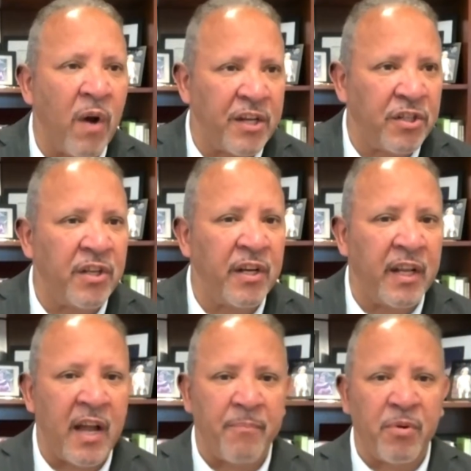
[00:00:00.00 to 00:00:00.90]
question,
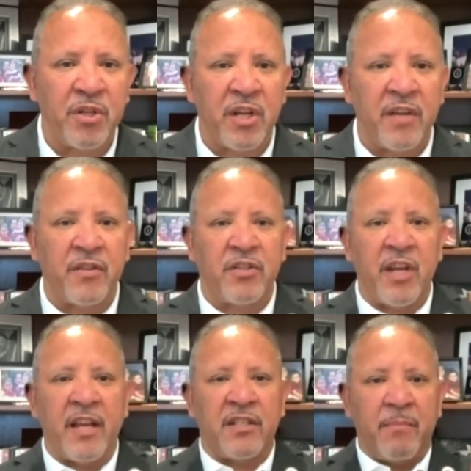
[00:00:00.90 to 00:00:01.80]
and I appreciate the
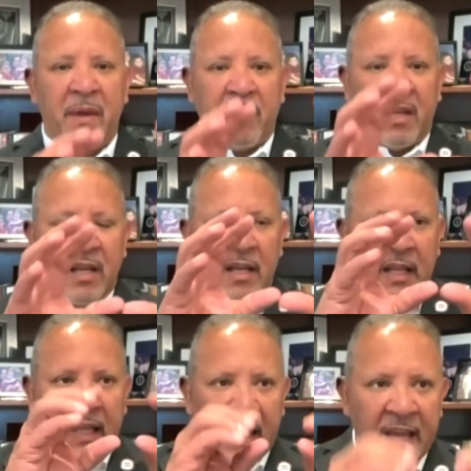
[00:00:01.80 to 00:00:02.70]
chance to maybe
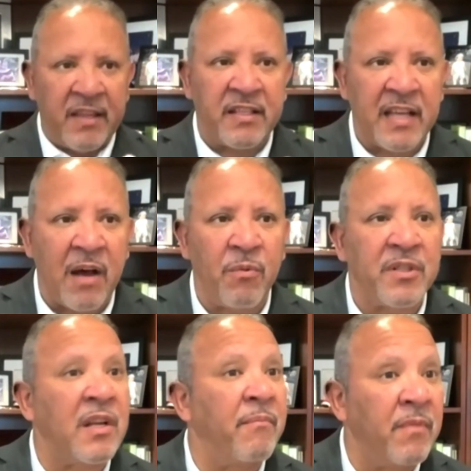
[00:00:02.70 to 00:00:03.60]
lay this out
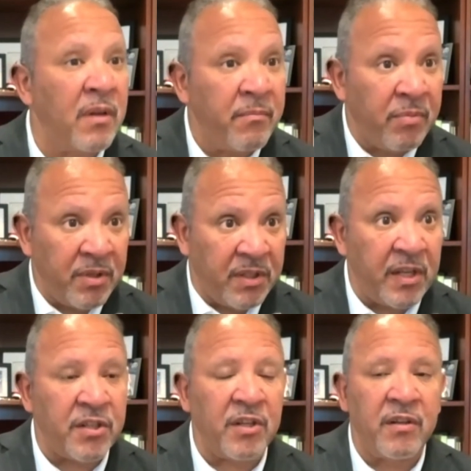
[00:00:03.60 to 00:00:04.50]
with some
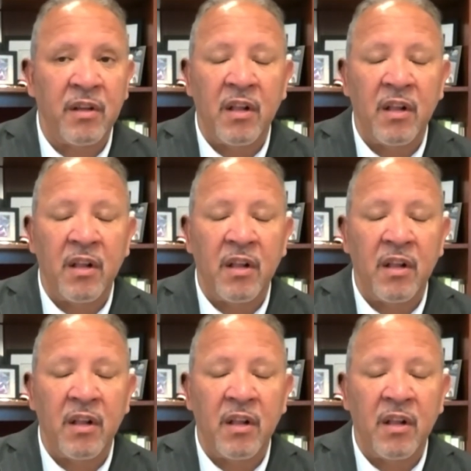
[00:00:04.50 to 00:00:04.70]
precision.